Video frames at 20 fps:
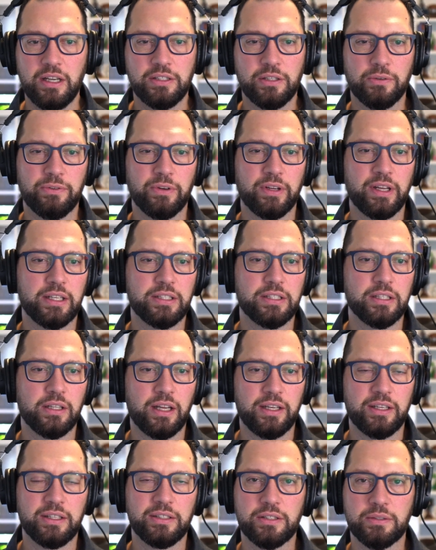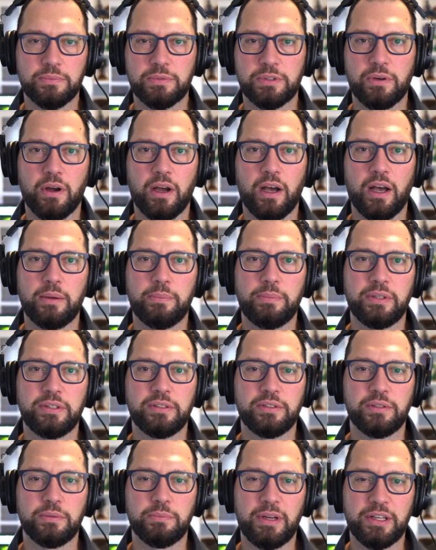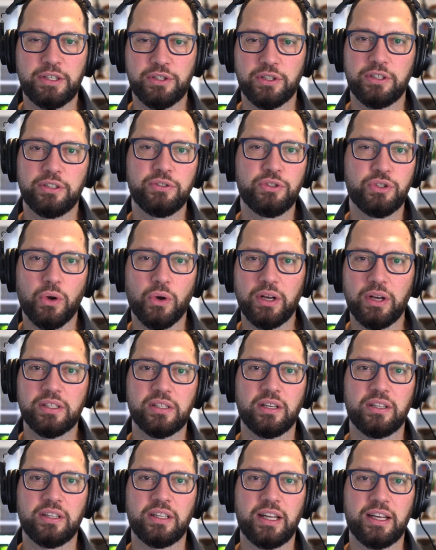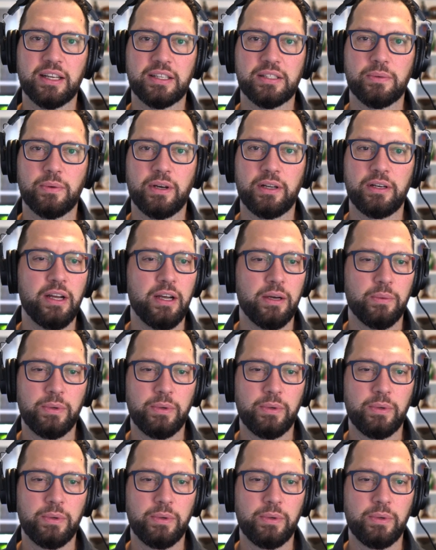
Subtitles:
don't forget to like and subscribe and make sure you join us on the next one.